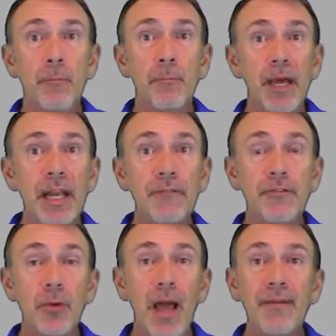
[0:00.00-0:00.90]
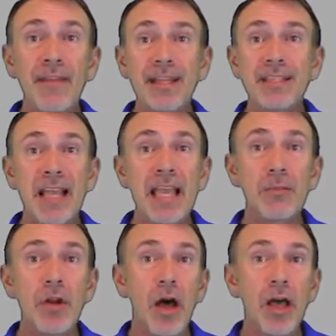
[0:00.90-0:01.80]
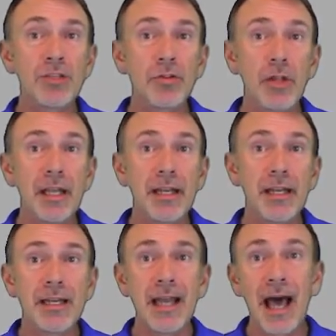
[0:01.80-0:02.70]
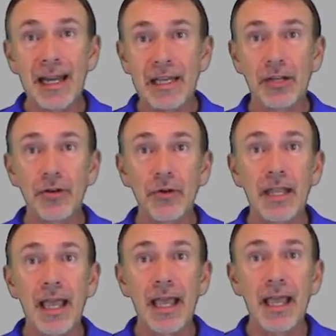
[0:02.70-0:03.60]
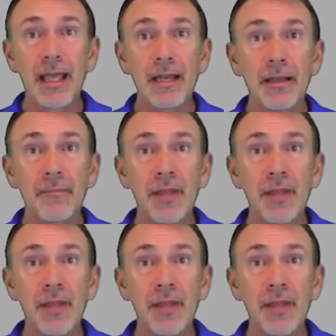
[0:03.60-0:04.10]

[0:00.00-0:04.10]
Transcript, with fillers: But if you had that same nozzle in a 90 degree head,